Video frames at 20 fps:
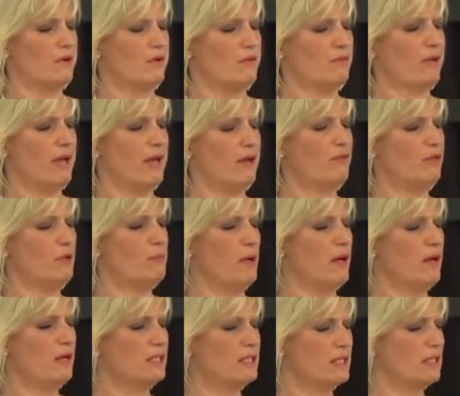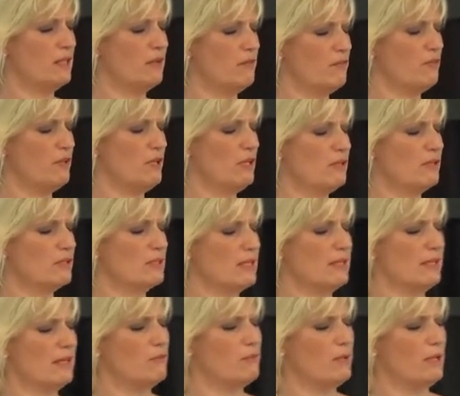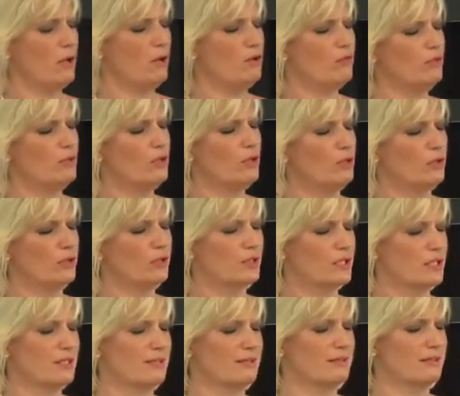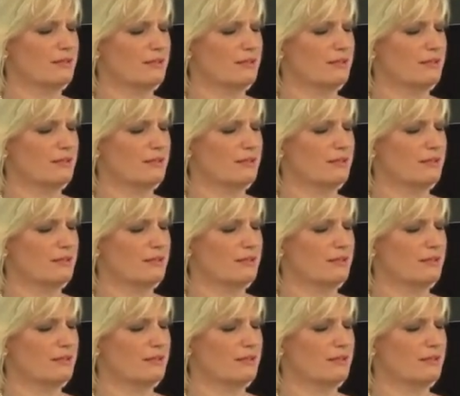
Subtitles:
For every person that feels that they've been overlooked,